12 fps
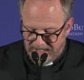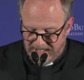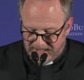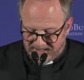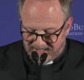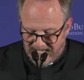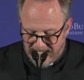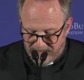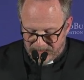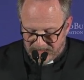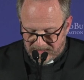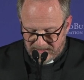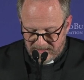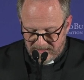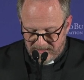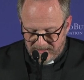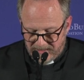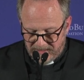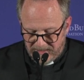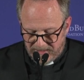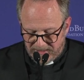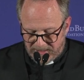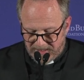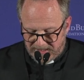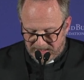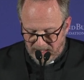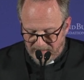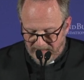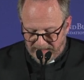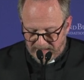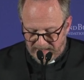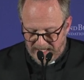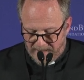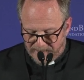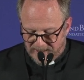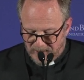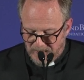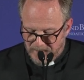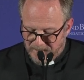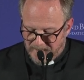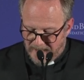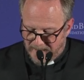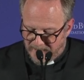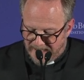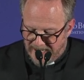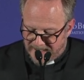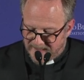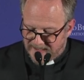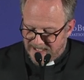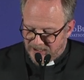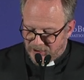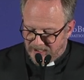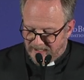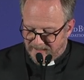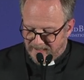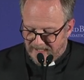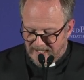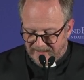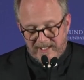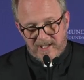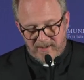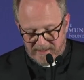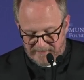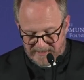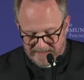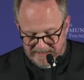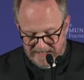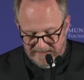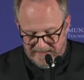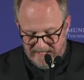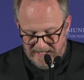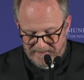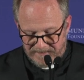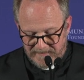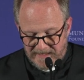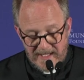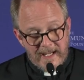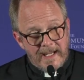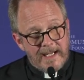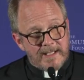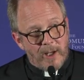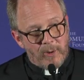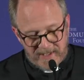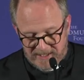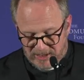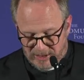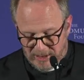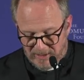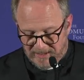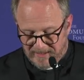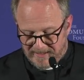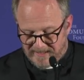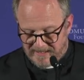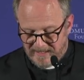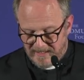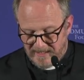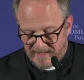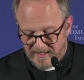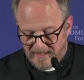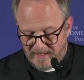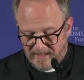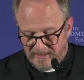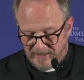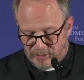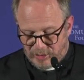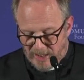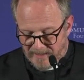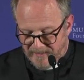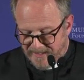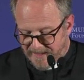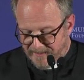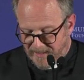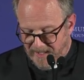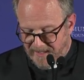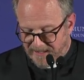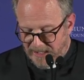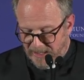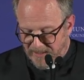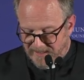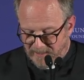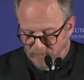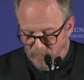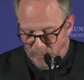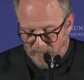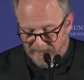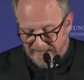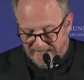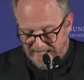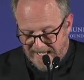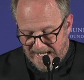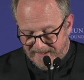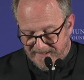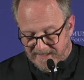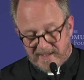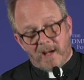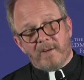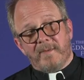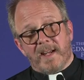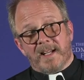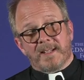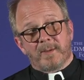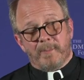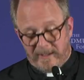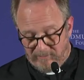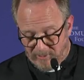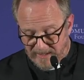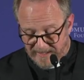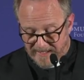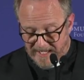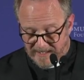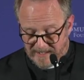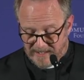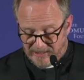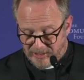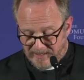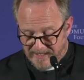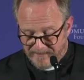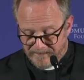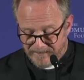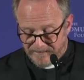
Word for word: He escaped to the Slovak capital and began teaching in the Catholic university there. He told his students the Germans were going to lose the war, but in the end, the Soviets would be ruling their country.